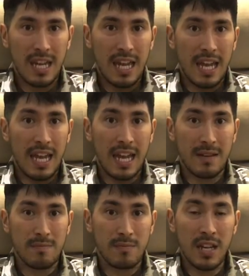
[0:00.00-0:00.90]
And
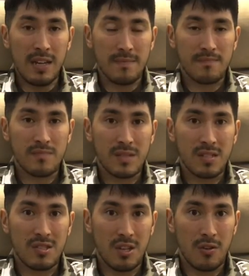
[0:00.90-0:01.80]
yeah,
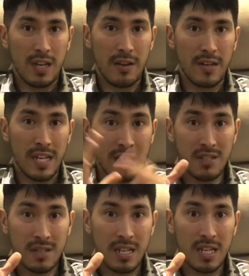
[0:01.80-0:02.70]
so here it
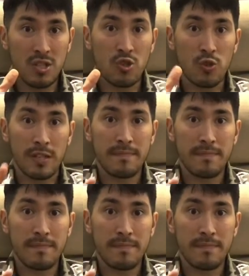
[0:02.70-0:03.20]
is. Enjoy.